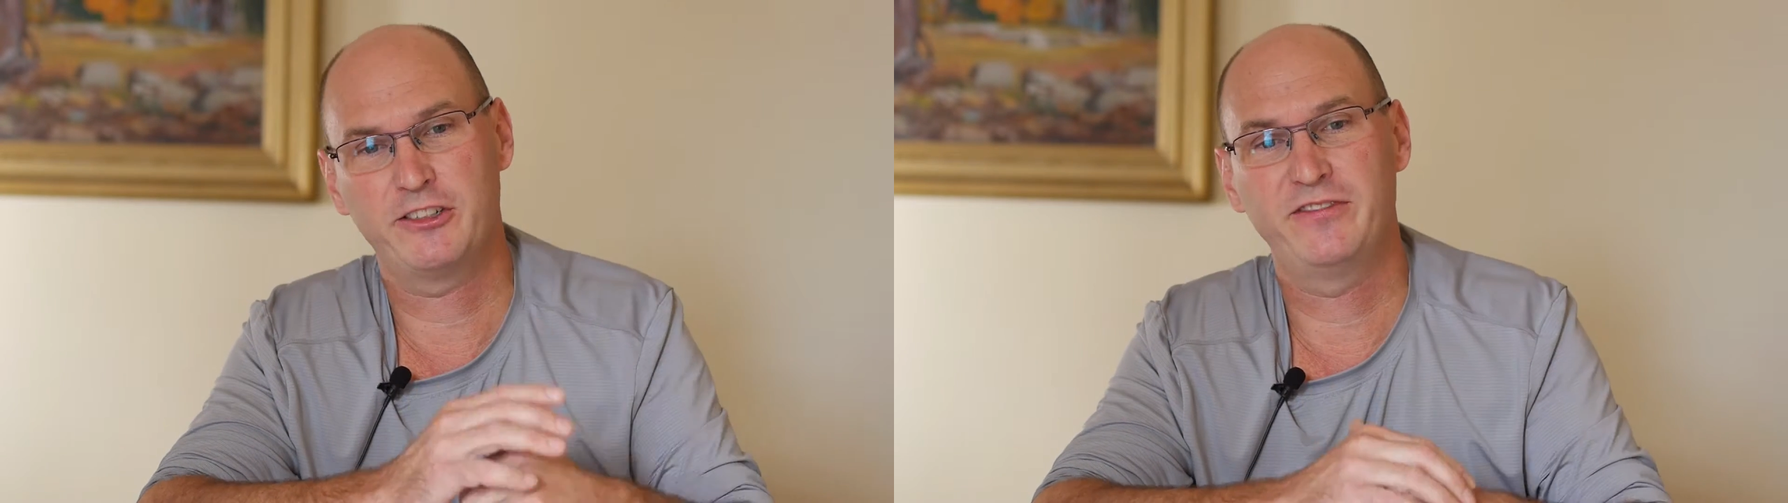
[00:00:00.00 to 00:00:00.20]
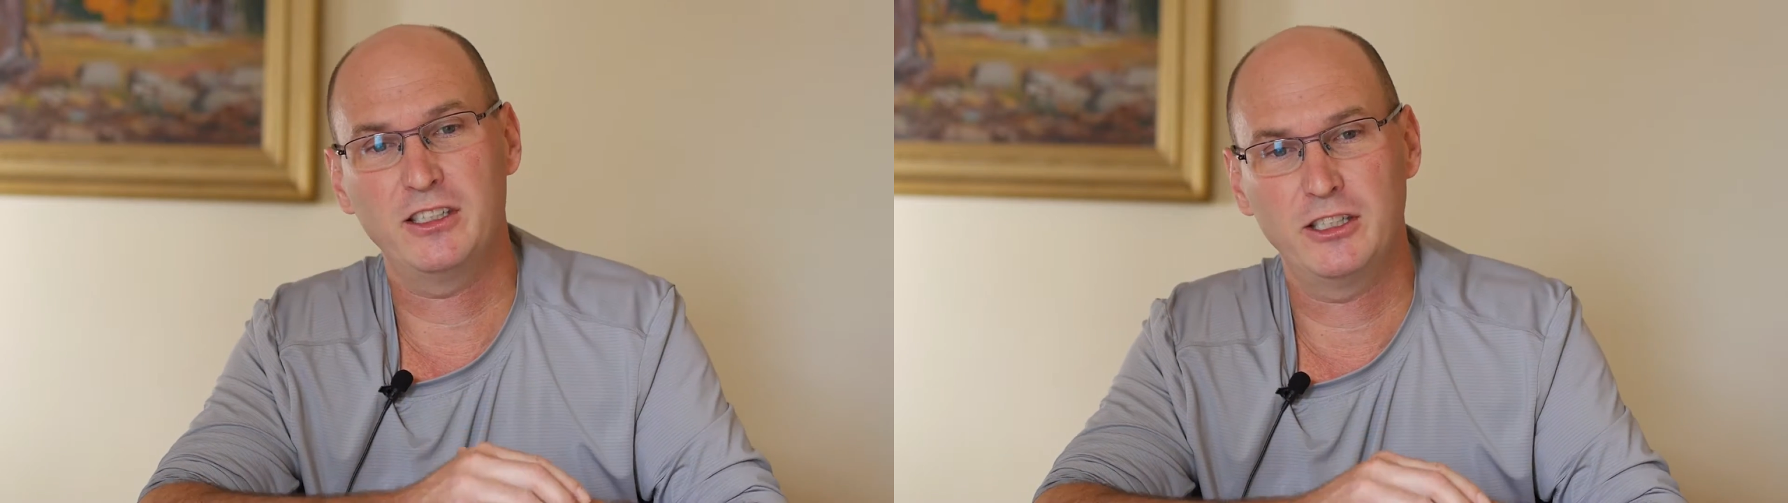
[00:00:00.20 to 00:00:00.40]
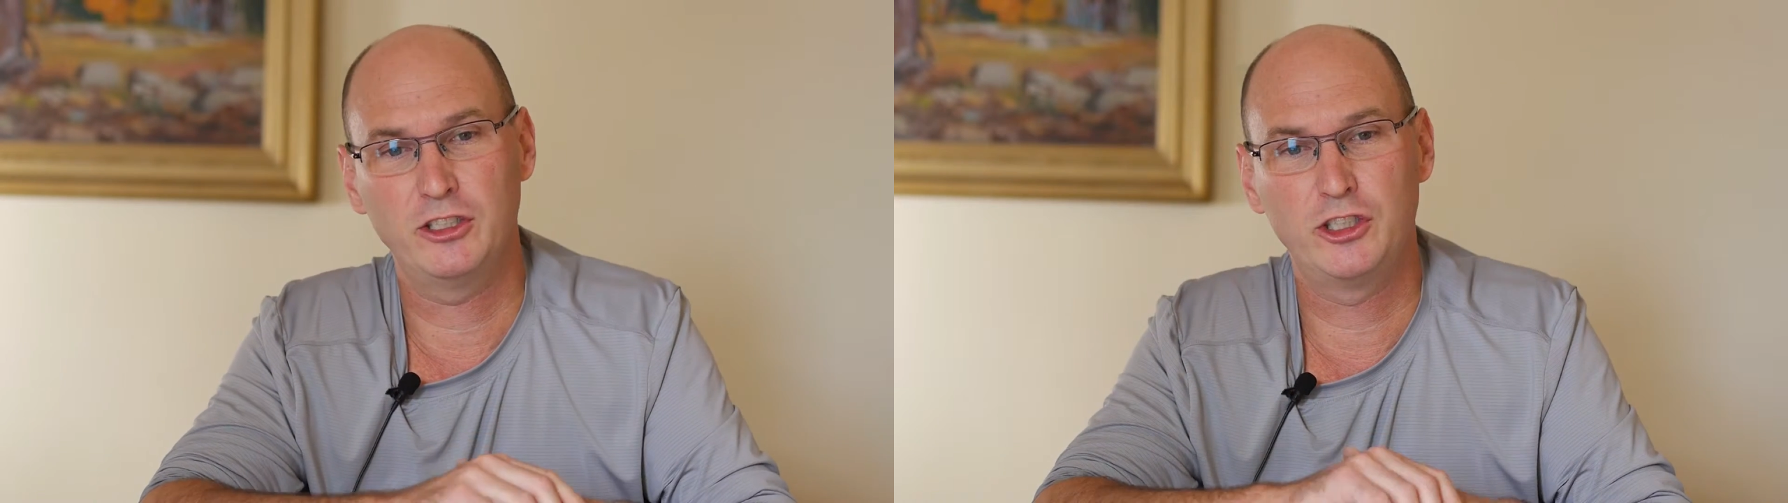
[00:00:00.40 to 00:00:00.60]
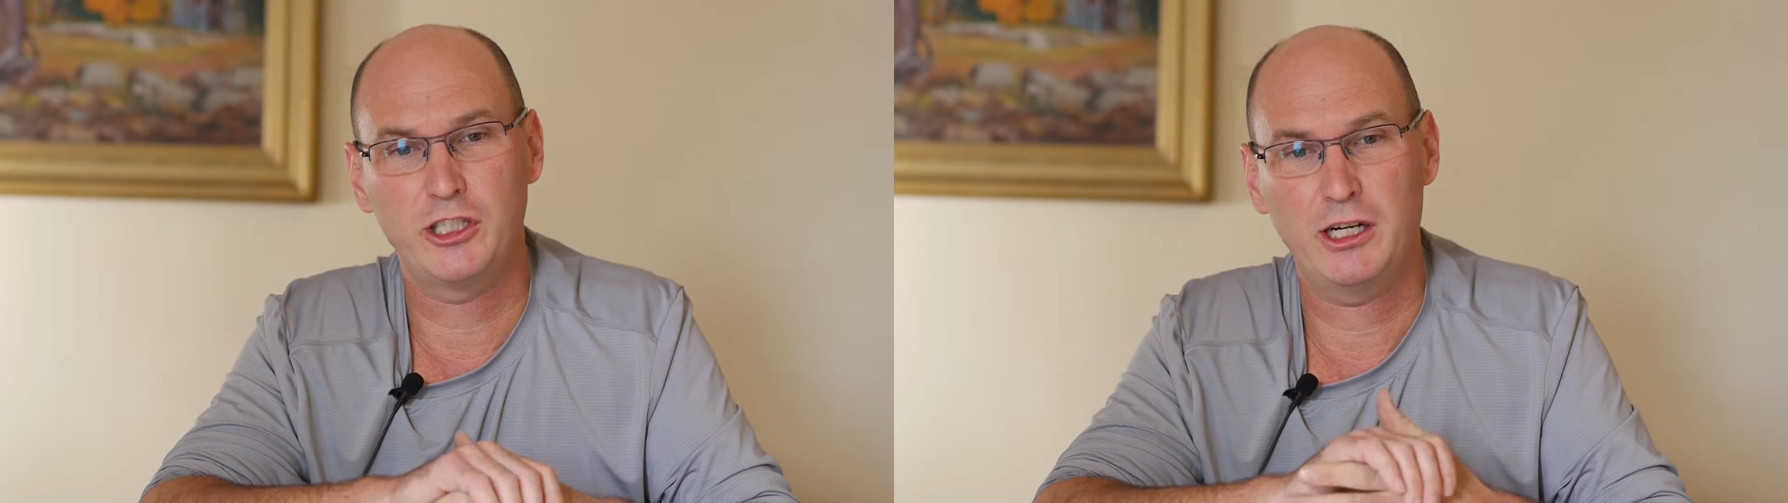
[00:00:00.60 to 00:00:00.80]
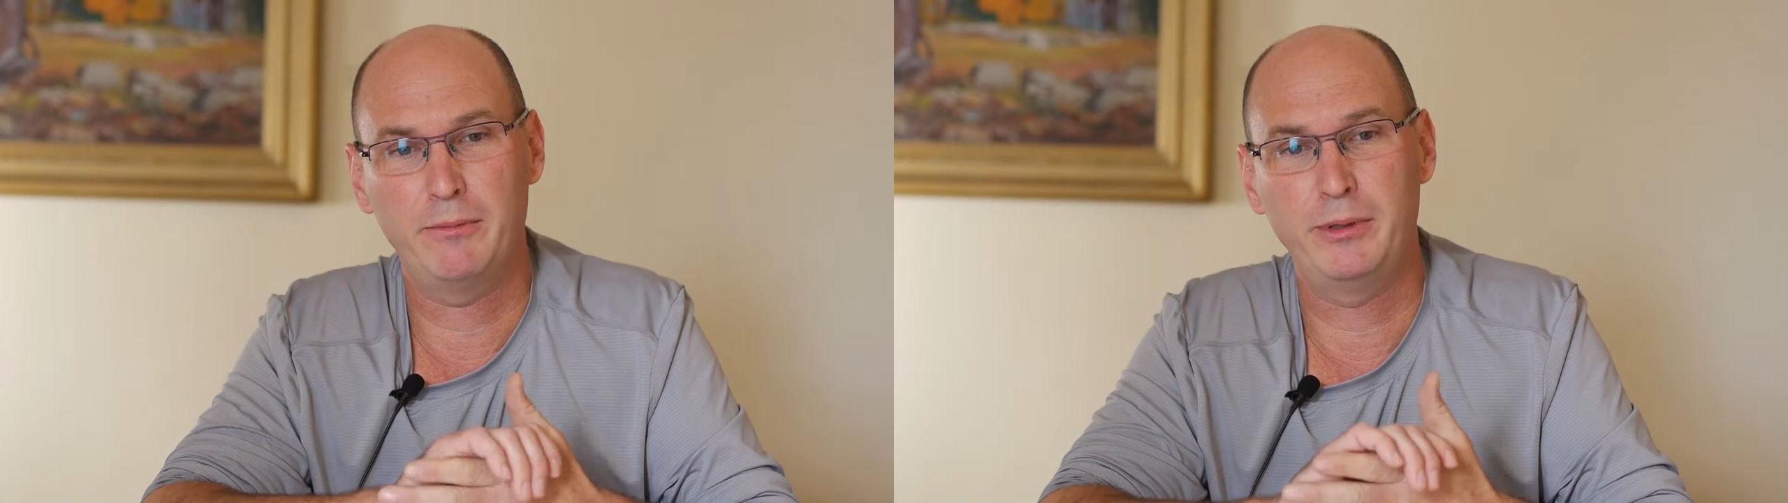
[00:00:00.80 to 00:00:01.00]
Village
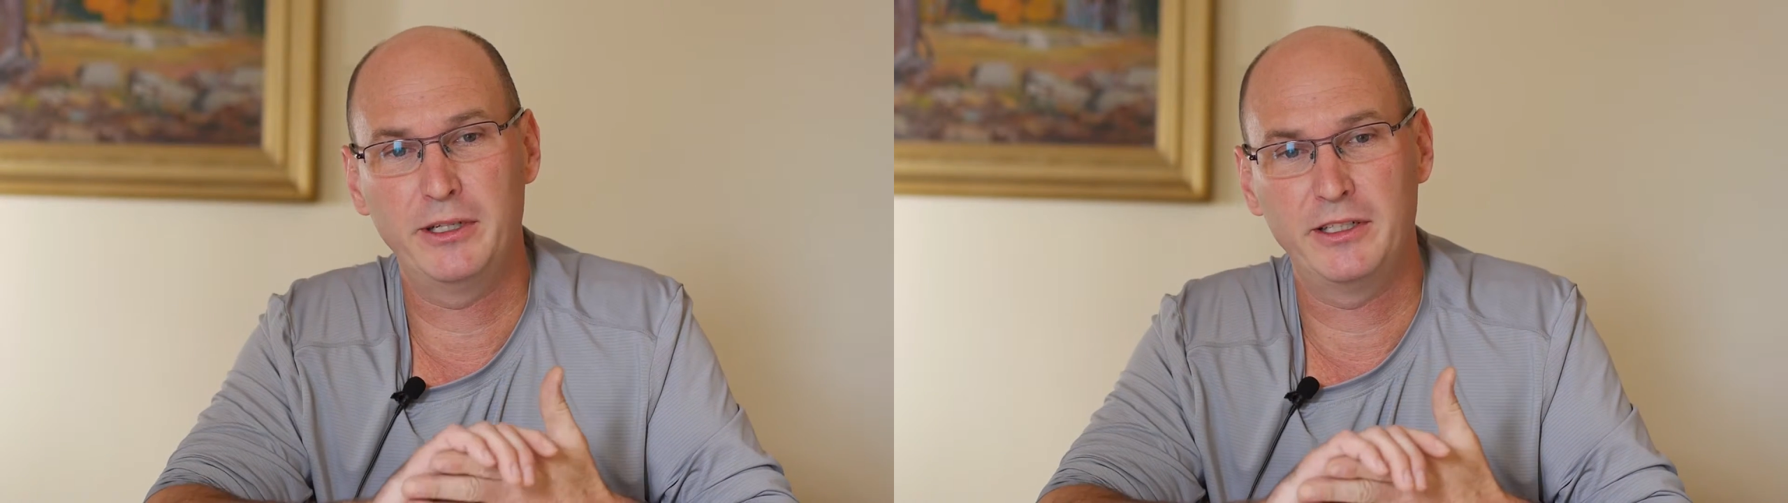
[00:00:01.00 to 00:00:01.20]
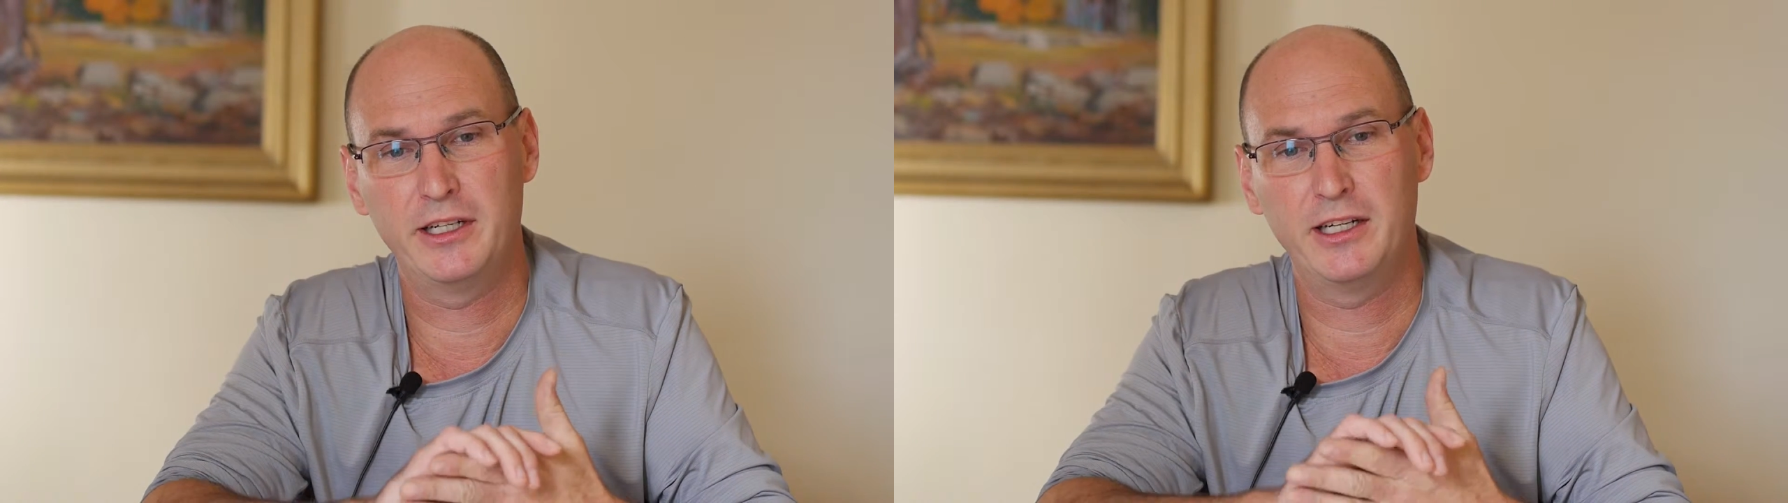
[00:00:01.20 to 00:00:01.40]
up in